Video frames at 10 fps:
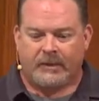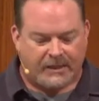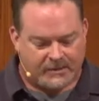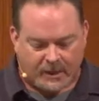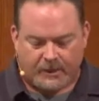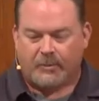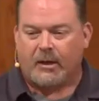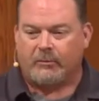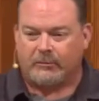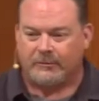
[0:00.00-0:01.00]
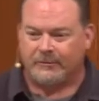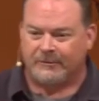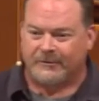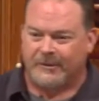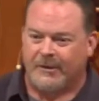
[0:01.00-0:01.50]
It's not in the Bible.
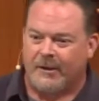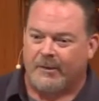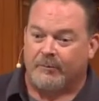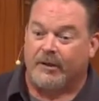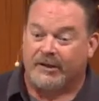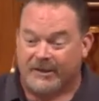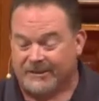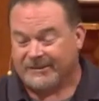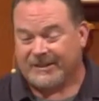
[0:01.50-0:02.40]
But it is a